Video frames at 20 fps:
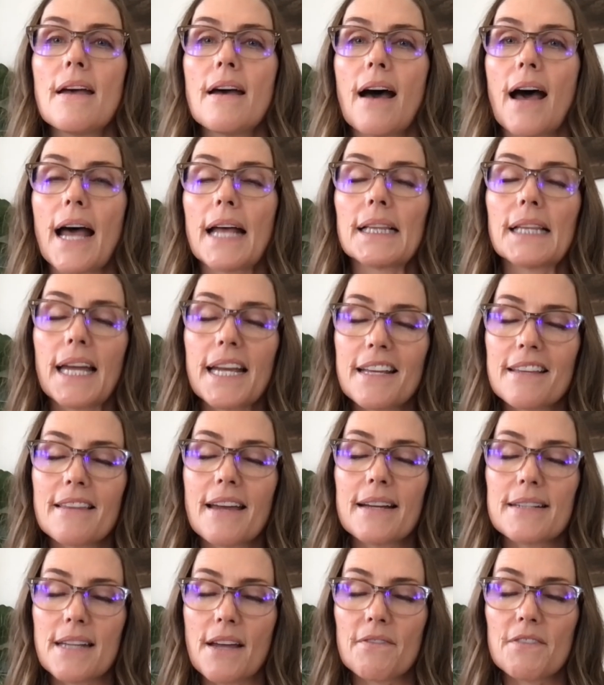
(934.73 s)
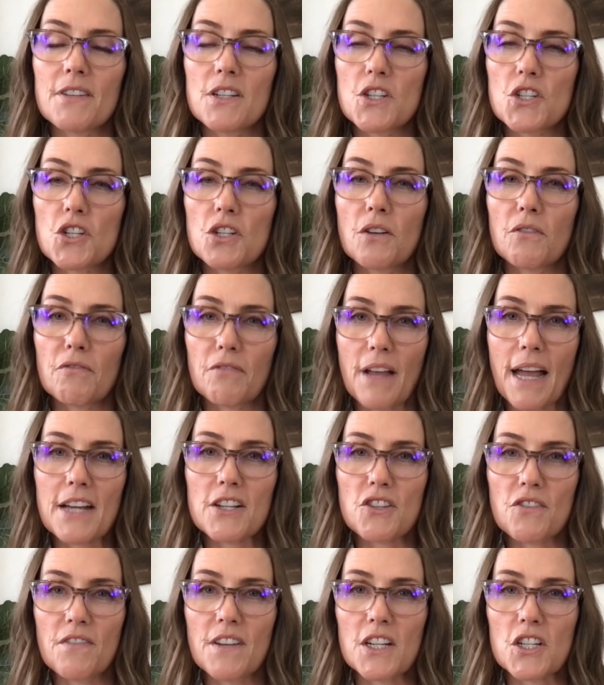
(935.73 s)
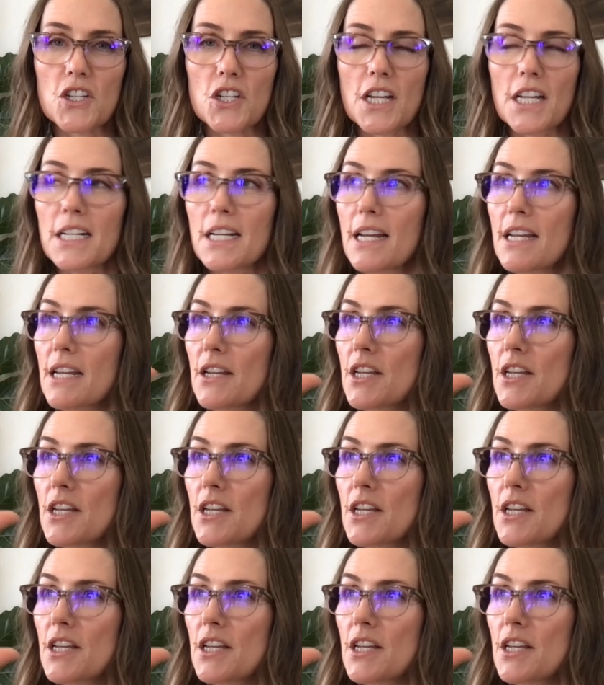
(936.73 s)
I like that definition of flash fiction.